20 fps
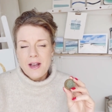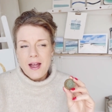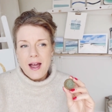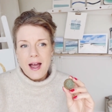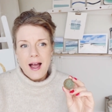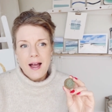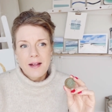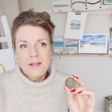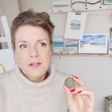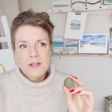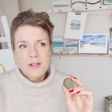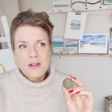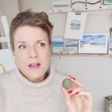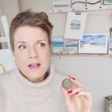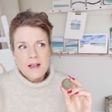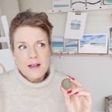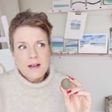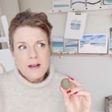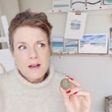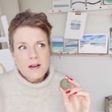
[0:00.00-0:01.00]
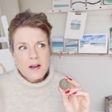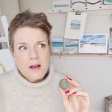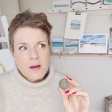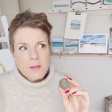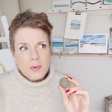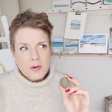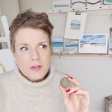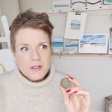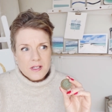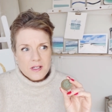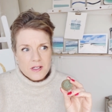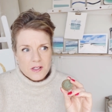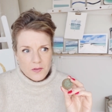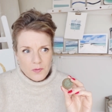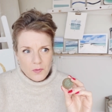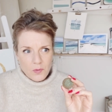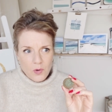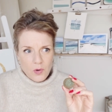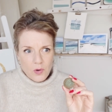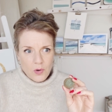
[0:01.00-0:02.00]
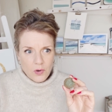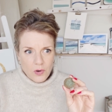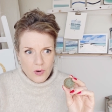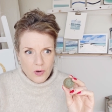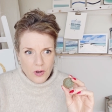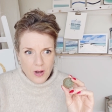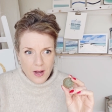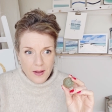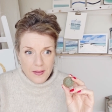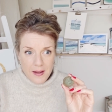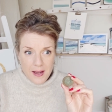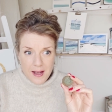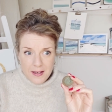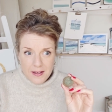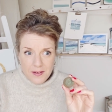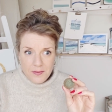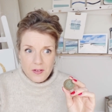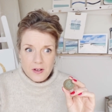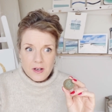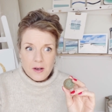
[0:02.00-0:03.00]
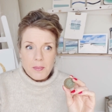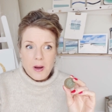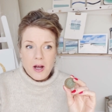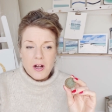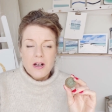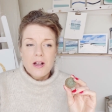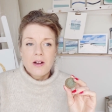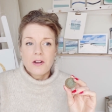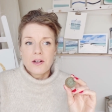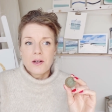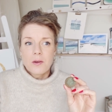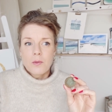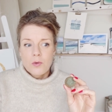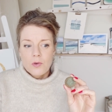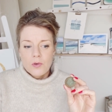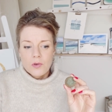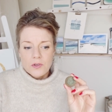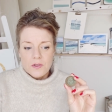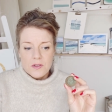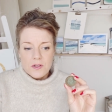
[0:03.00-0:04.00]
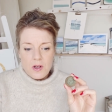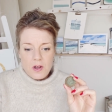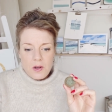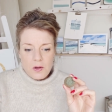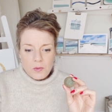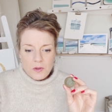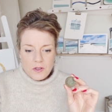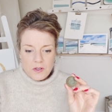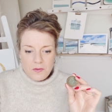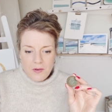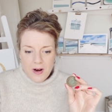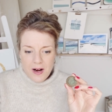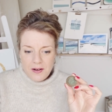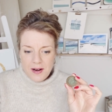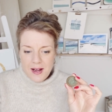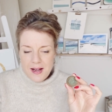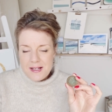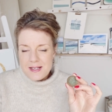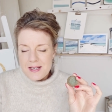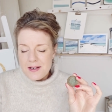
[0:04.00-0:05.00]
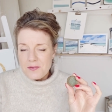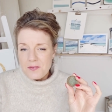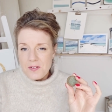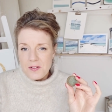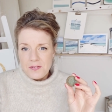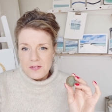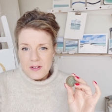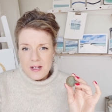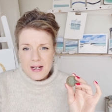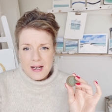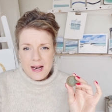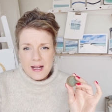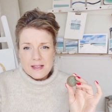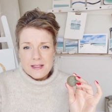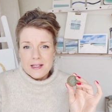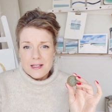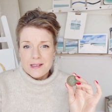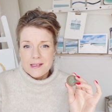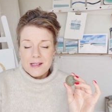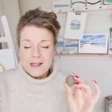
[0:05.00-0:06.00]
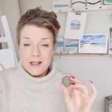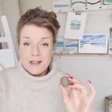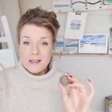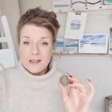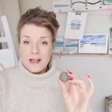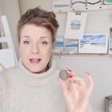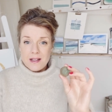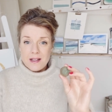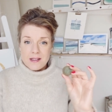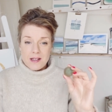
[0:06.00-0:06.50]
and the prisoners of war and the end of the Napoleonic Wars was around 1815, 1816,